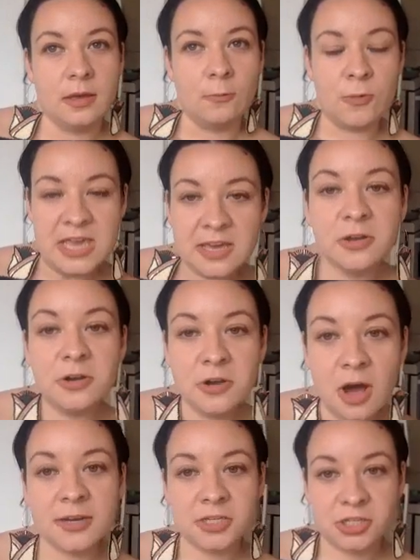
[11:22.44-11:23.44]
we could
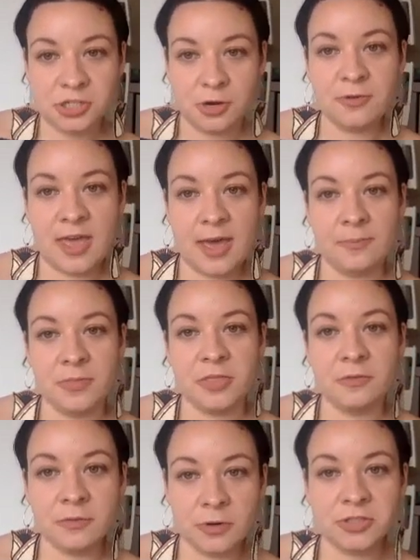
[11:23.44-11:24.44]
not show them
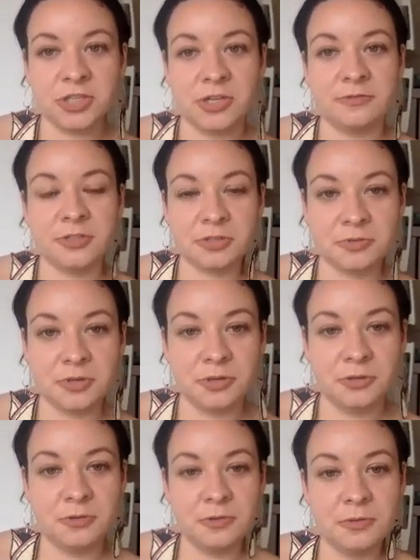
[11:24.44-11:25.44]
the version of
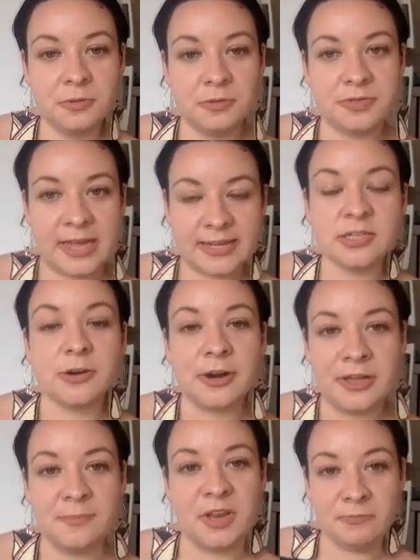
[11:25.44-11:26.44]
Shrew that's
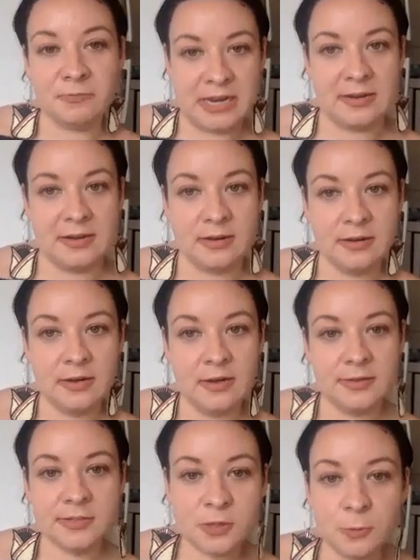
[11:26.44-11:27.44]
already been written.
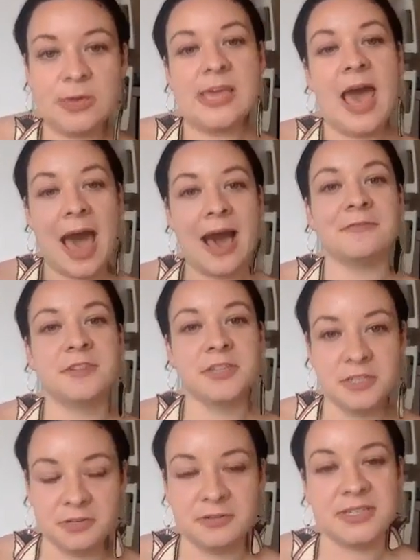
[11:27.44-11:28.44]
So we have to
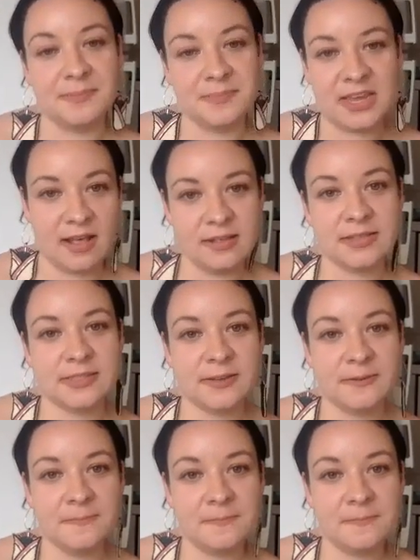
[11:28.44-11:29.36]
do something else.